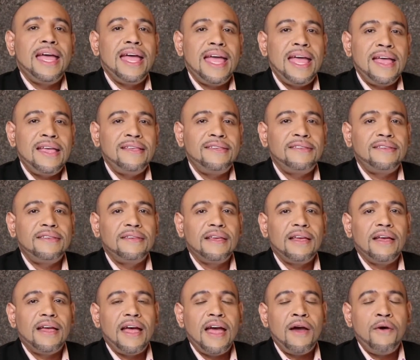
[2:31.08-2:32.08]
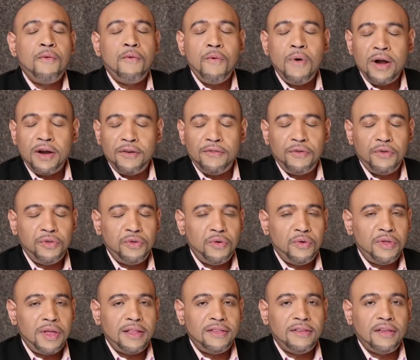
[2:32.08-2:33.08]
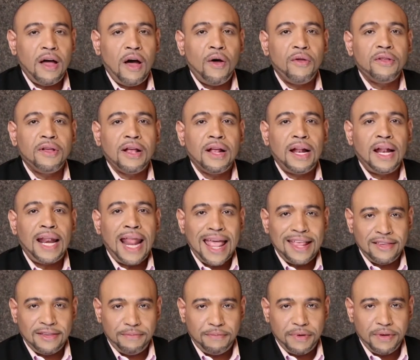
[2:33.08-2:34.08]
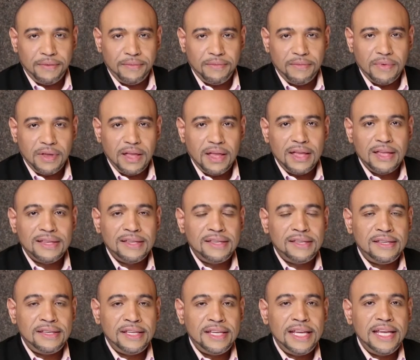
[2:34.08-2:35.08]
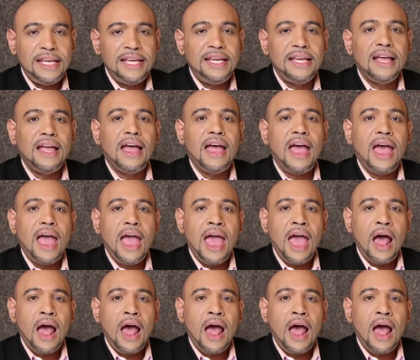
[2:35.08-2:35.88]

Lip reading: is a wonderful tool that's called CLASP. C.L.A.S.P.